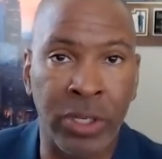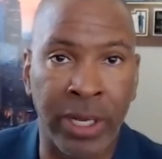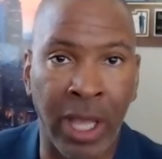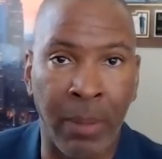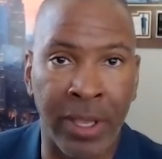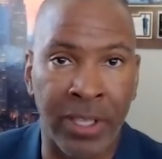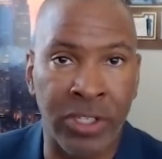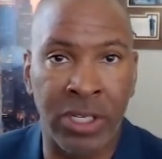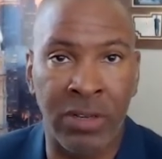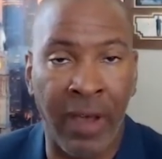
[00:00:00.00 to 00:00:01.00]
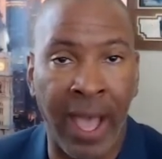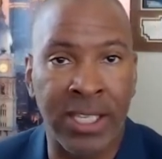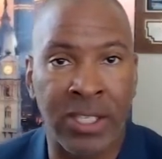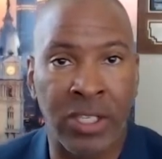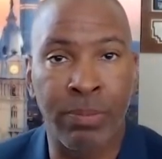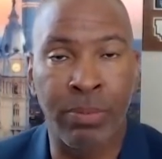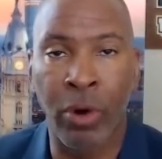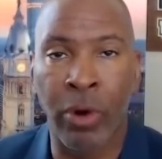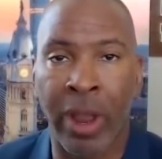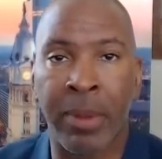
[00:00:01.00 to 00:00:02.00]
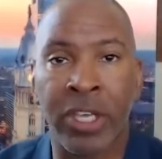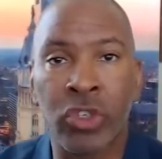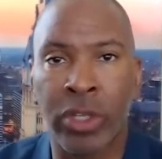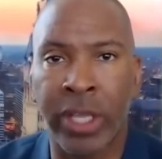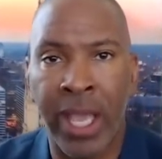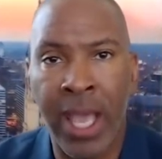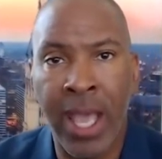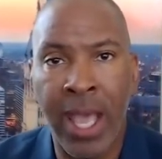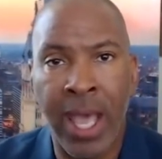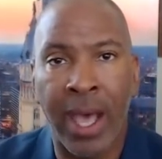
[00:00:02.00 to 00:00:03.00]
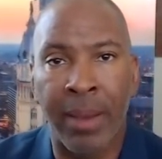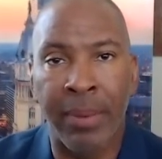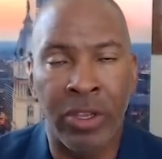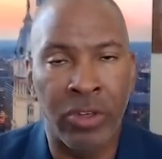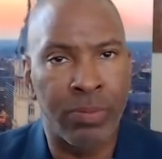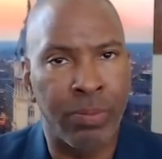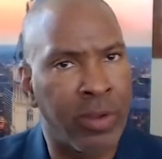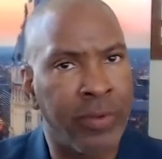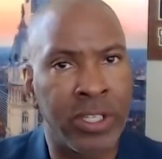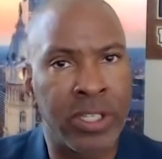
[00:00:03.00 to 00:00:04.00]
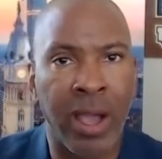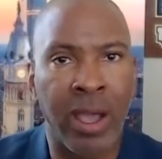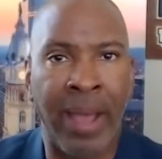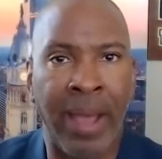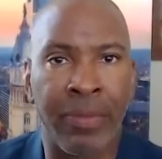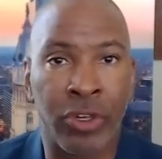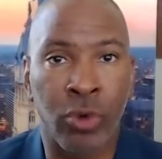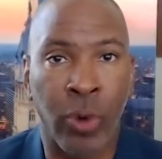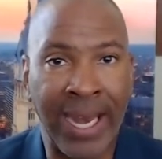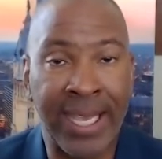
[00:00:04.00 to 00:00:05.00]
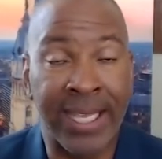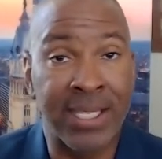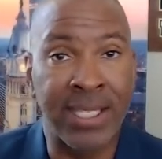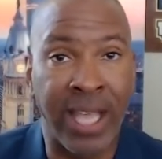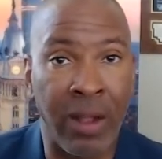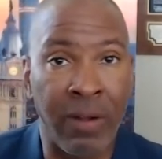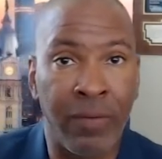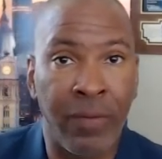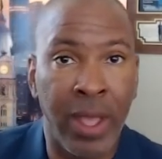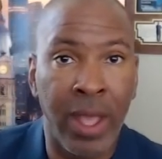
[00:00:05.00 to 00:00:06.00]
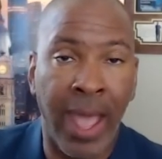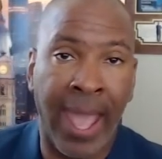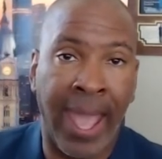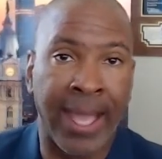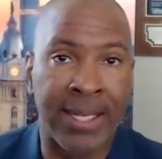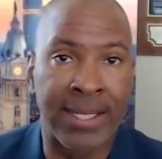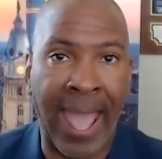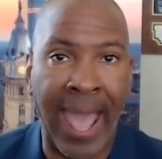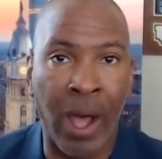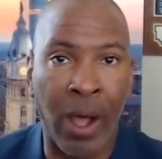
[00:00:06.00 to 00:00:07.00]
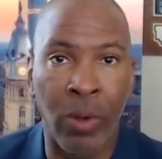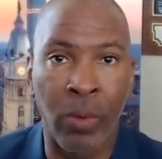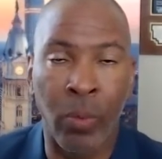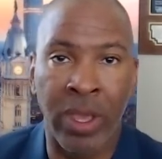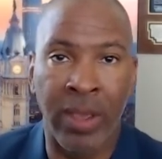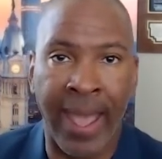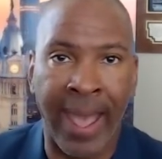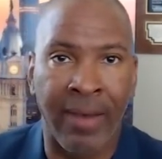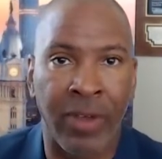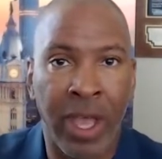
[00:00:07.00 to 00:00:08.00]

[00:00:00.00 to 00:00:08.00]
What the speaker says: in helping us to devise this program initially. Can you just briefly talk about the training itself and how we have